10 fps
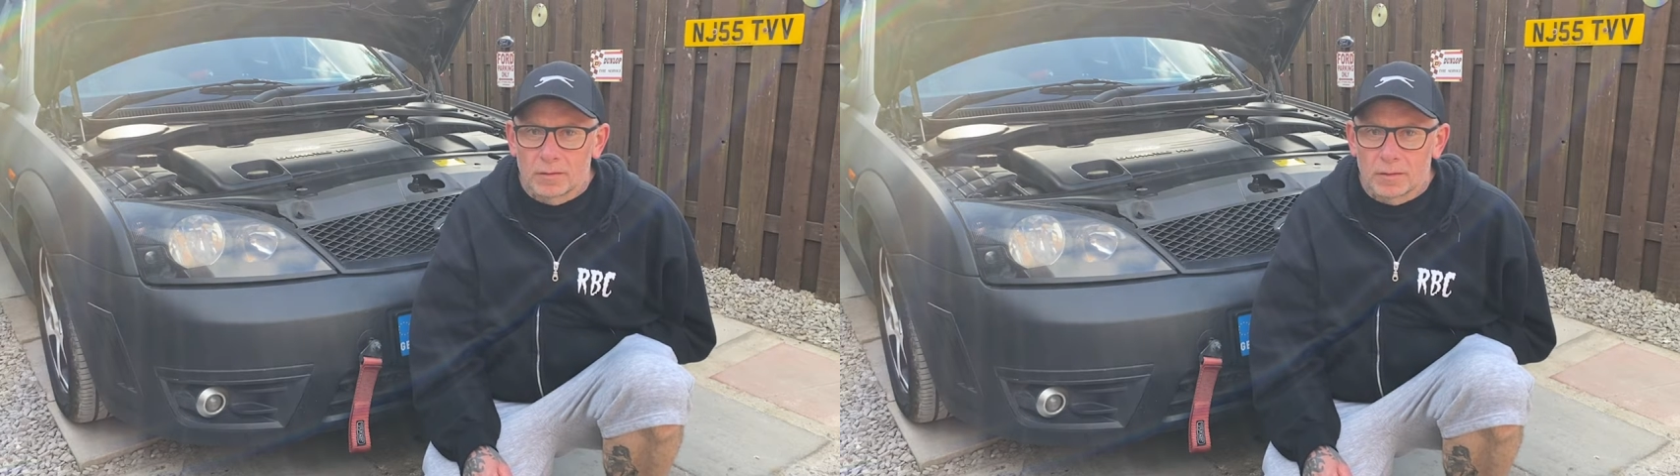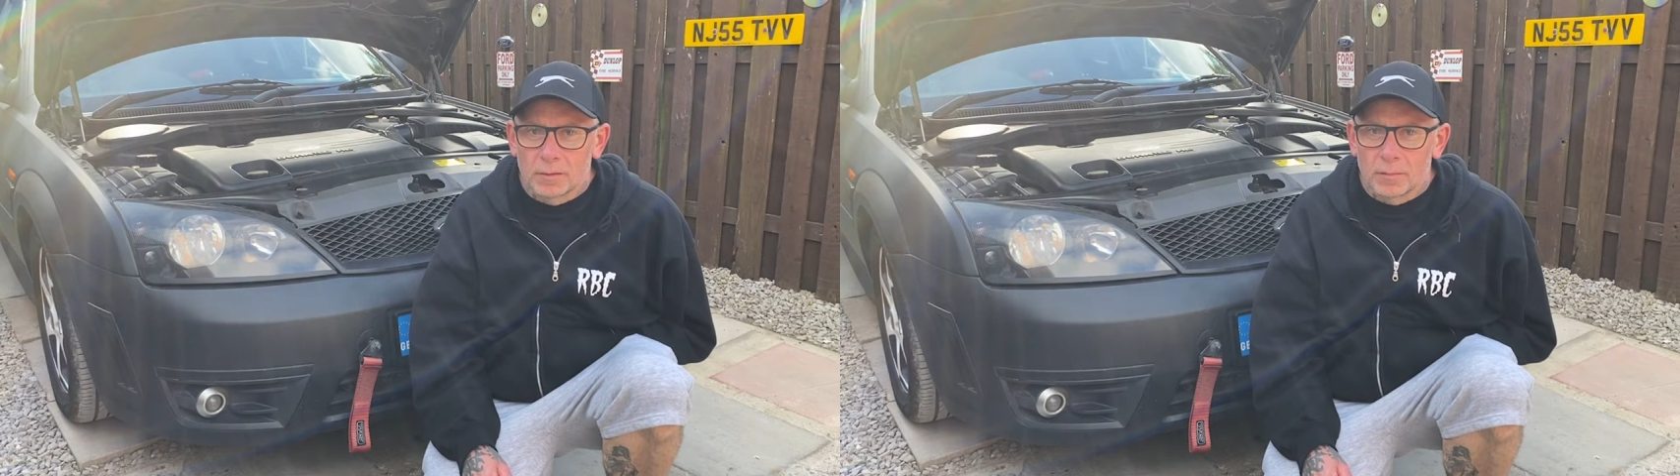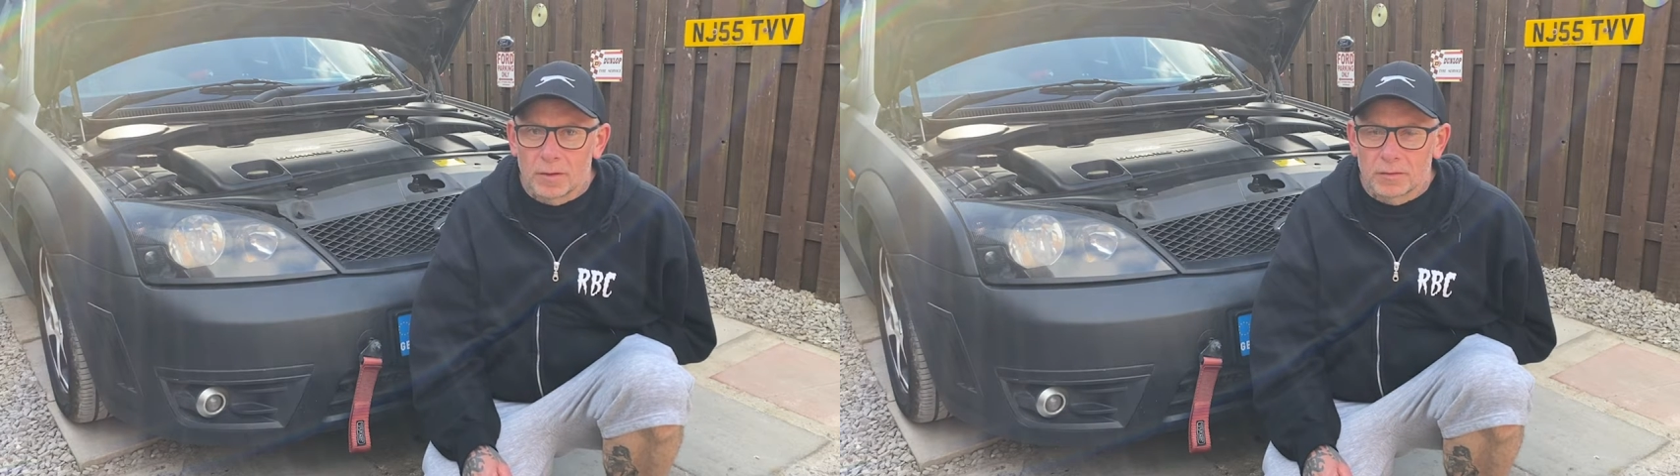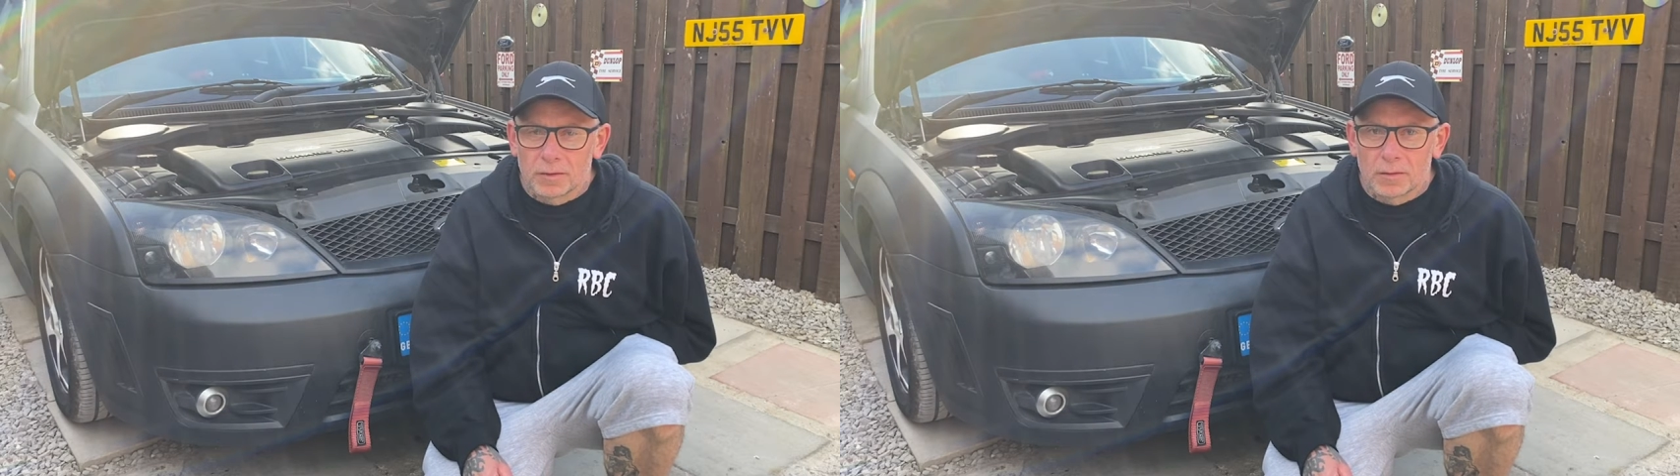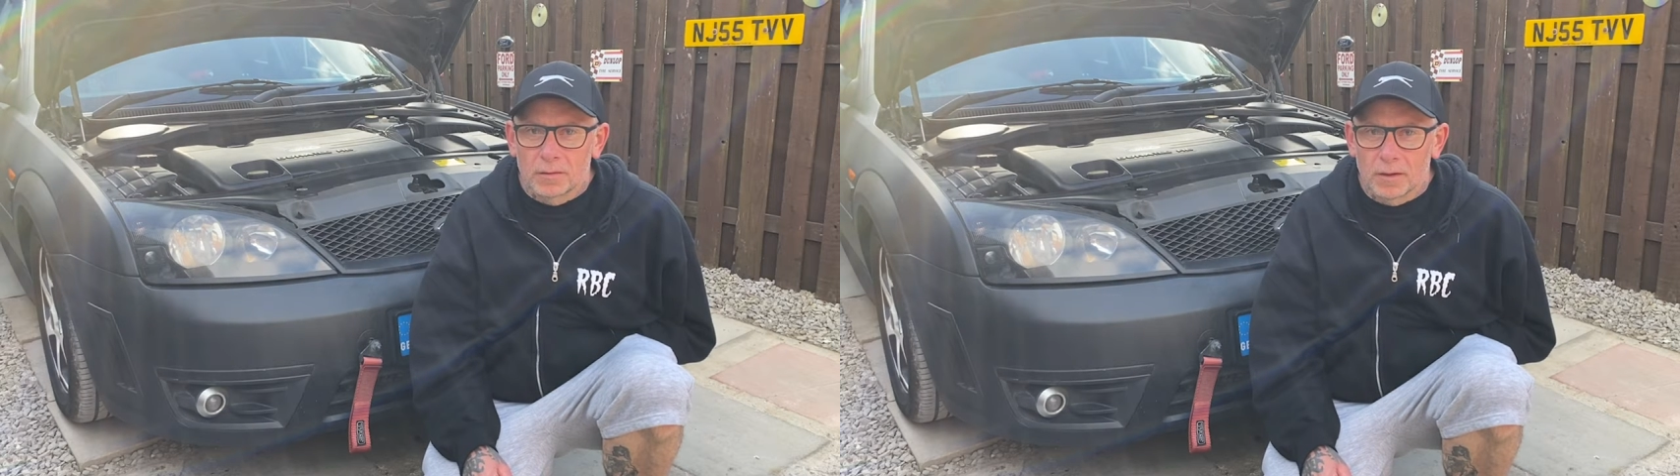the
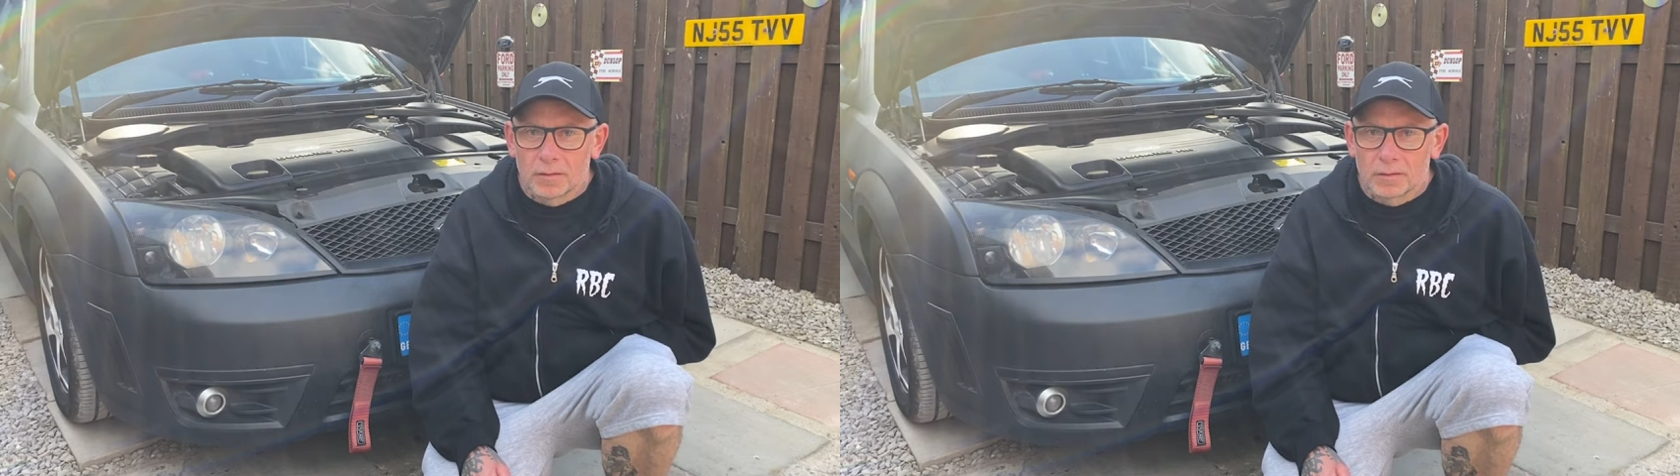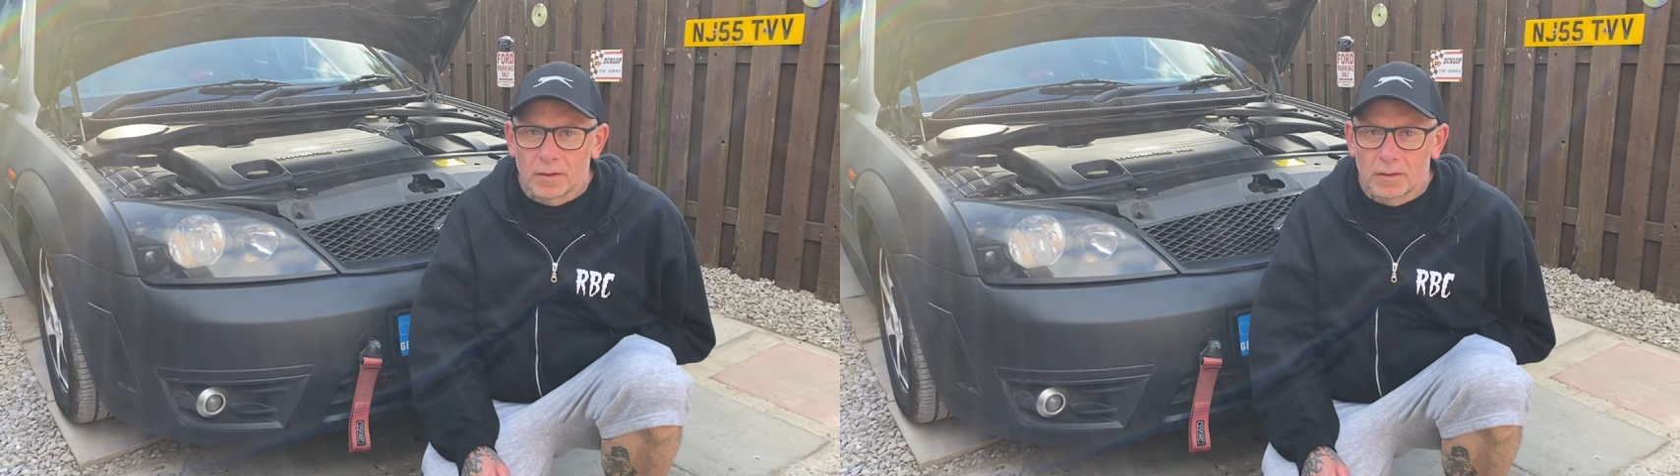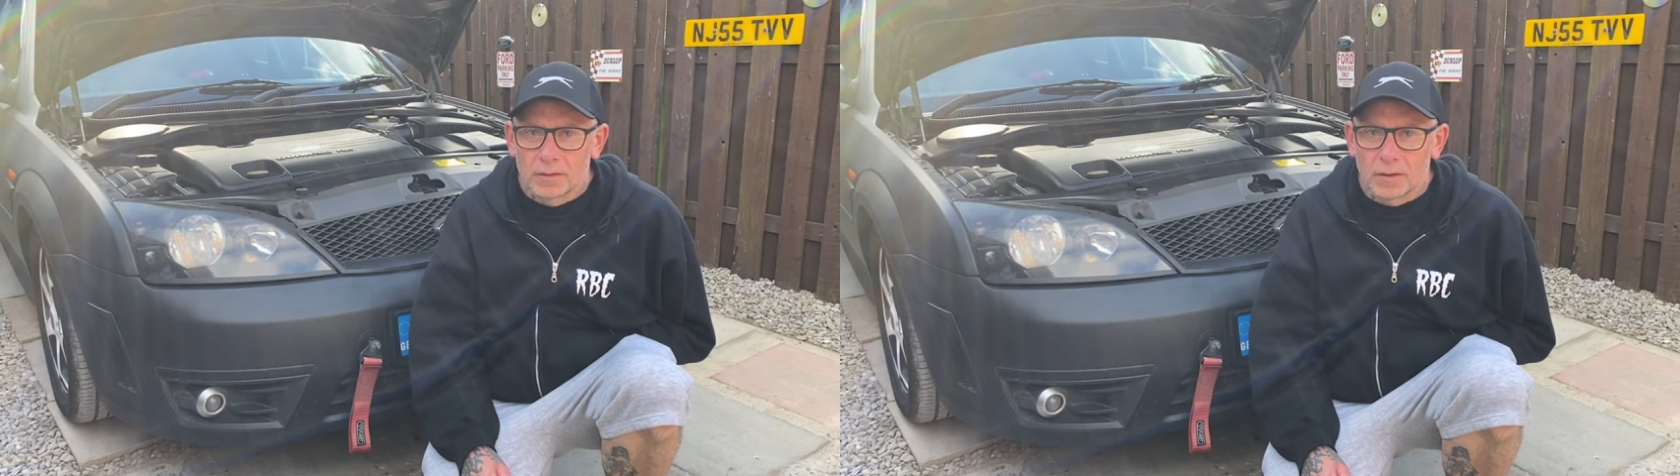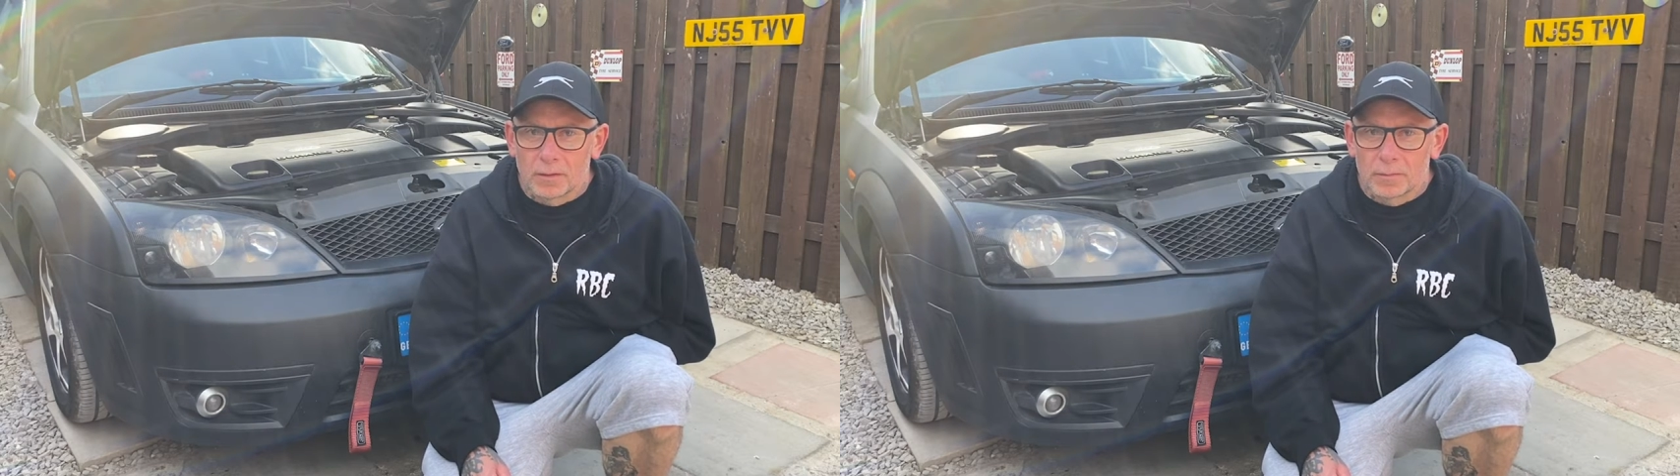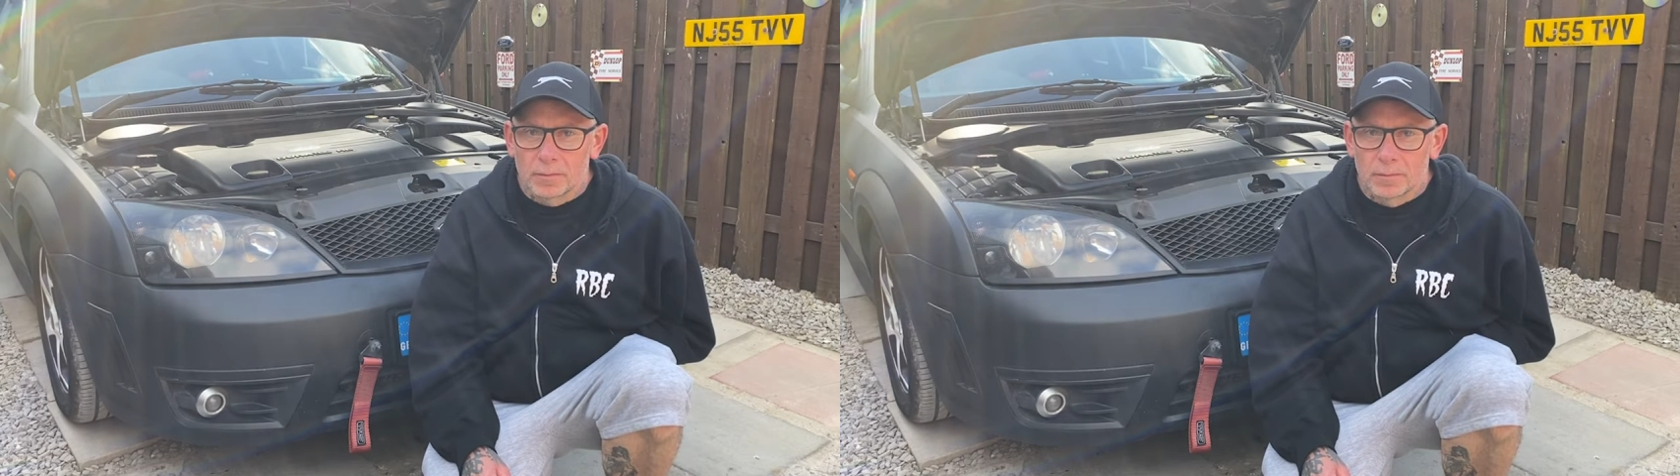pressure and the tyre depth.